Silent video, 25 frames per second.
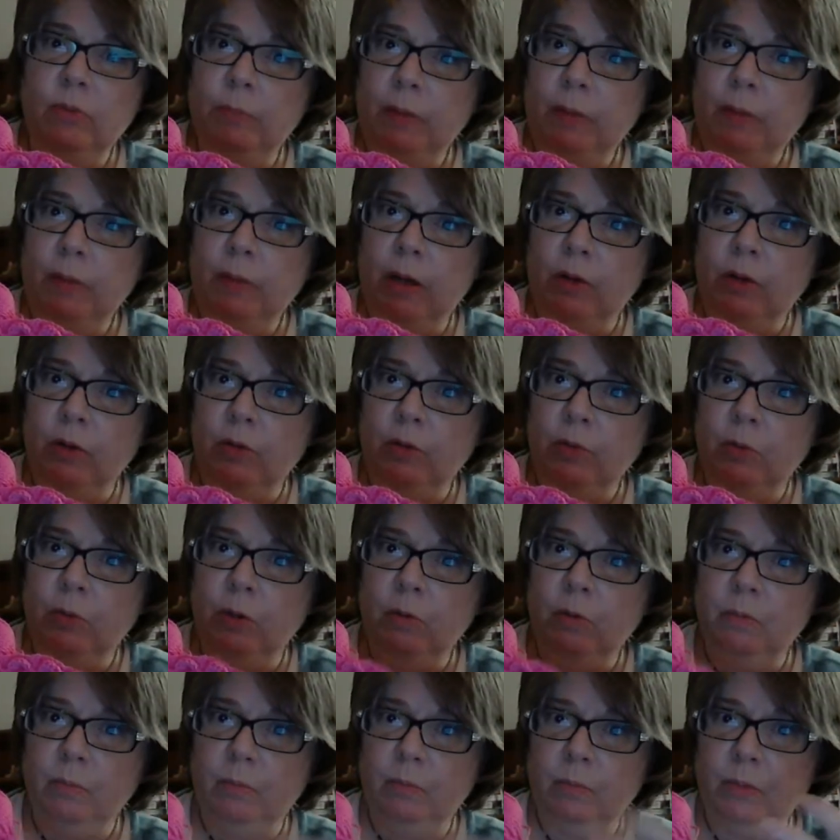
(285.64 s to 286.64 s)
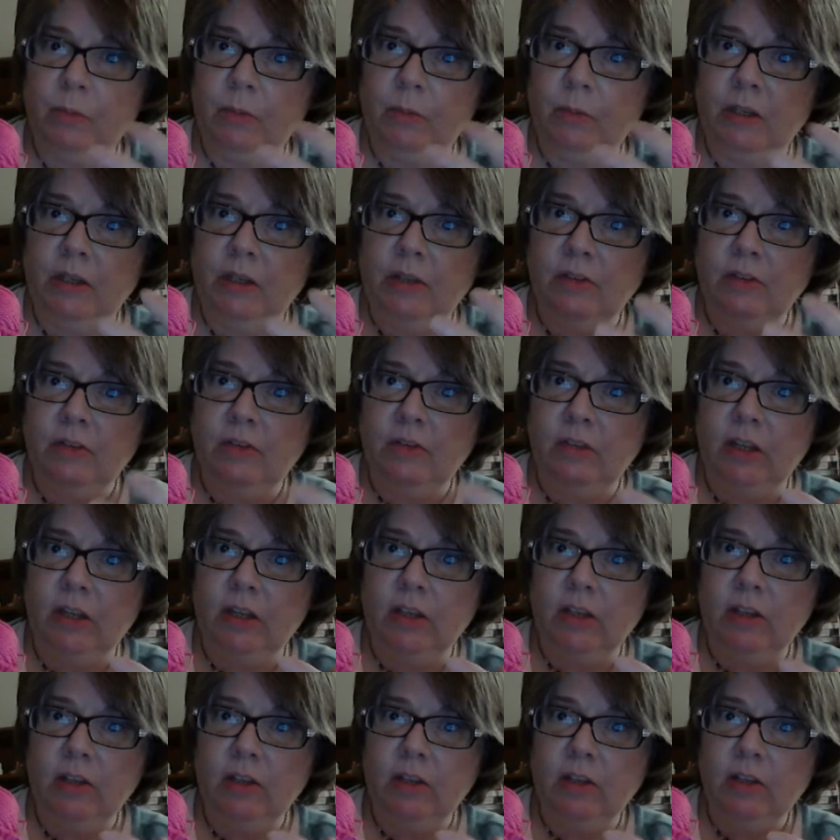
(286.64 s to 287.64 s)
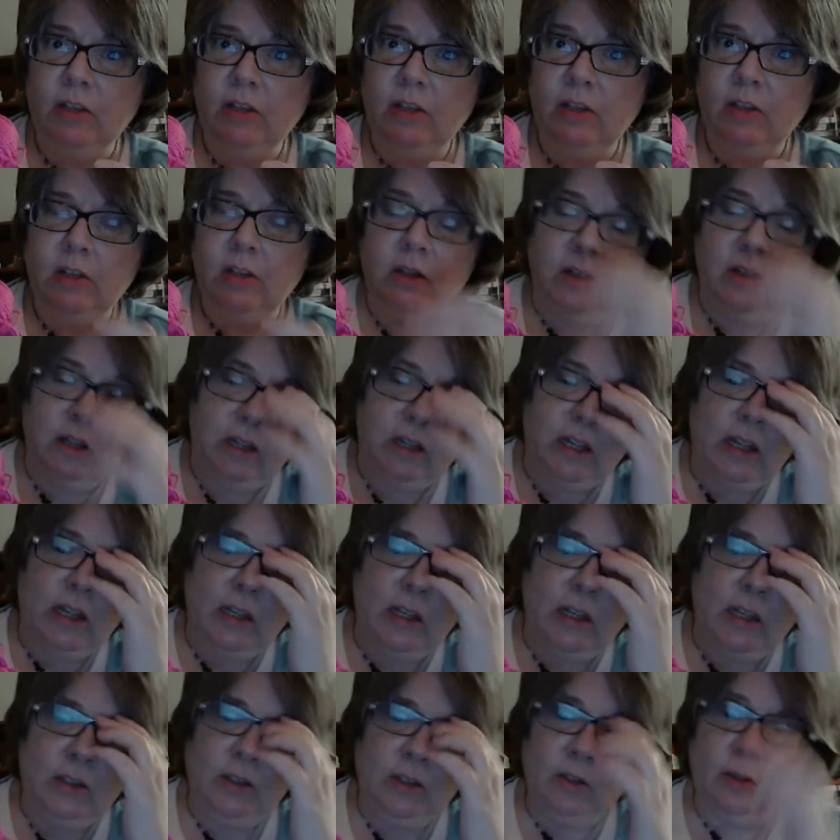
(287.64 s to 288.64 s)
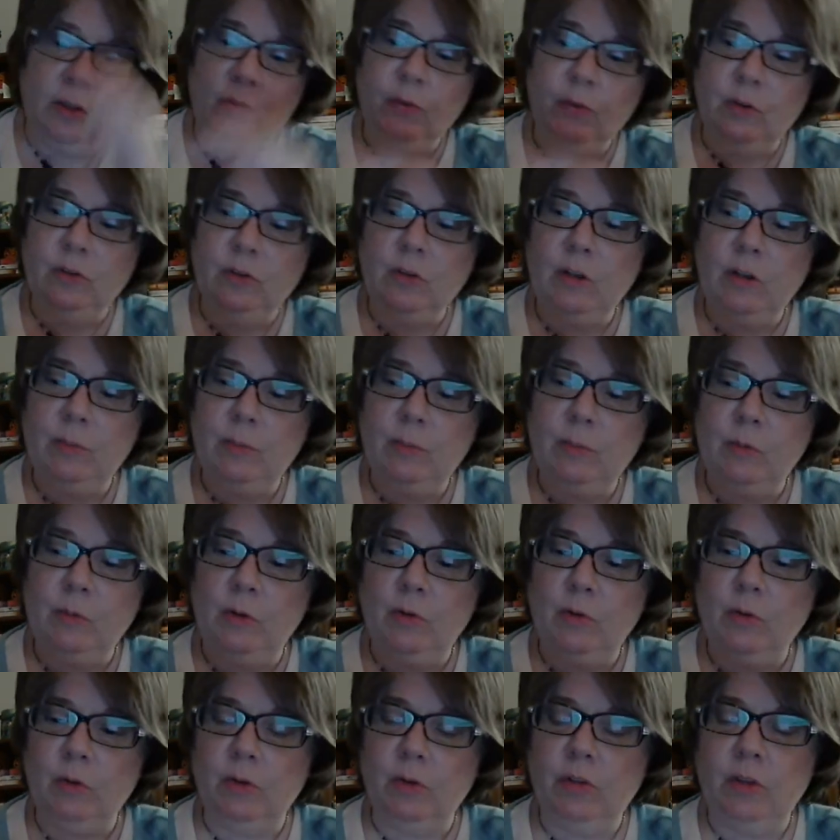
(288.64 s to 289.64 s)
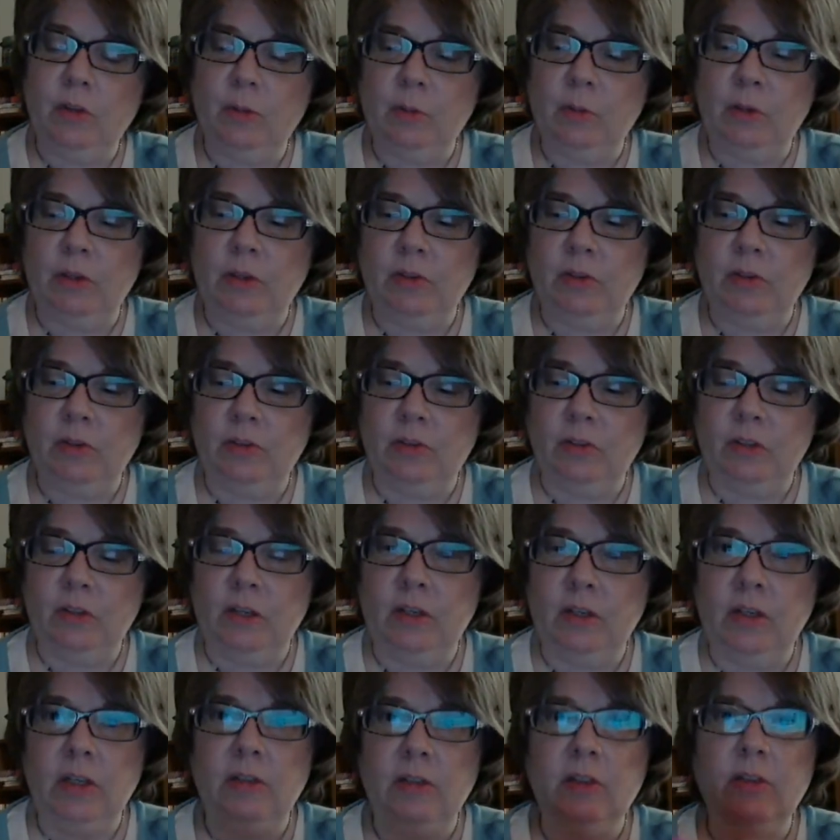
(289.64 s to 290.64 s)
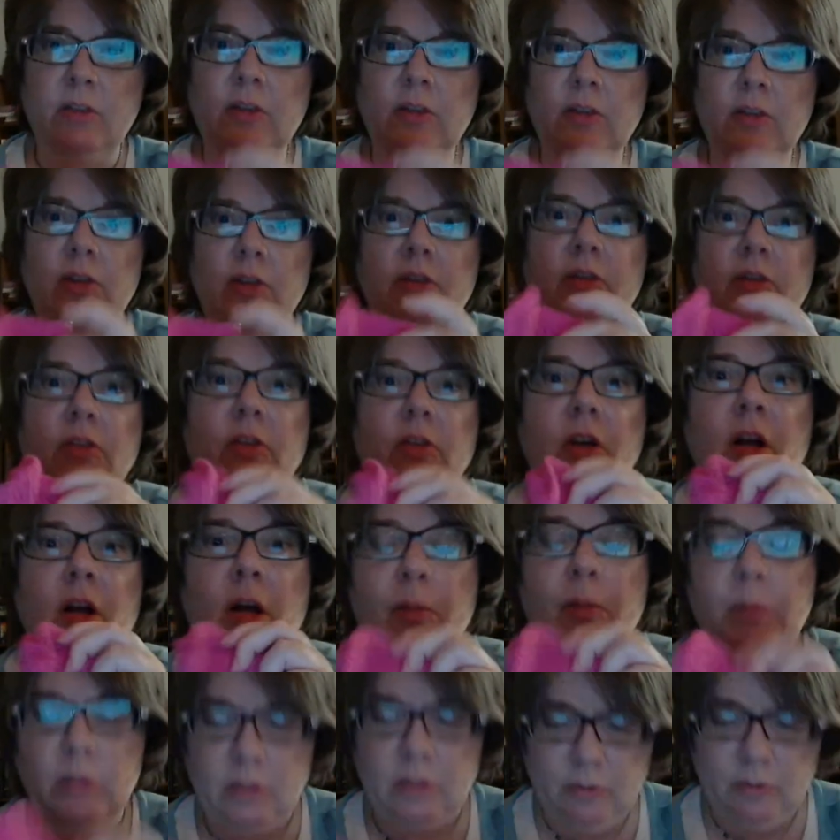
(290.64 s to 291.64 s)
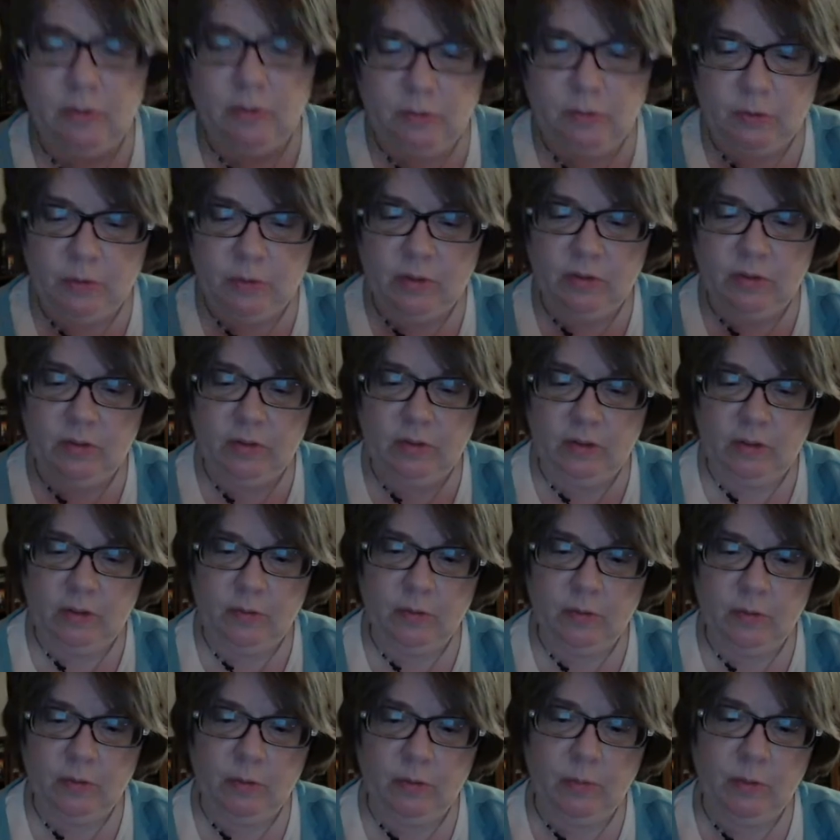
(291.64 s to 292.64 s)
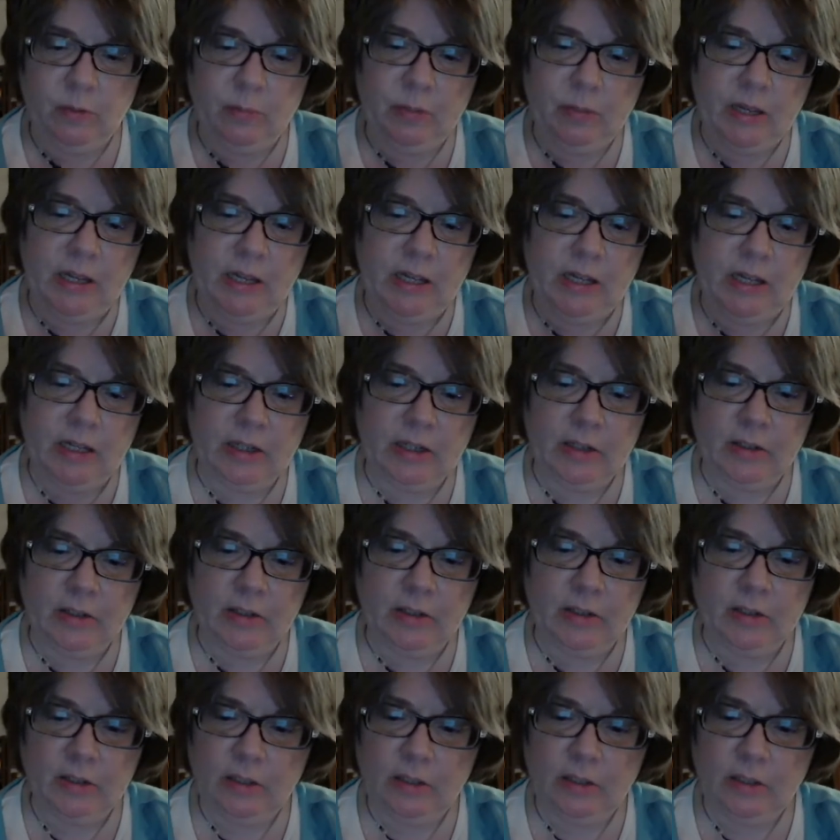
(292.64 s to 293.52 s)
petals won't be in sync. And the first couple of rows they were in sync, and then they stopped. And if you can see from the back,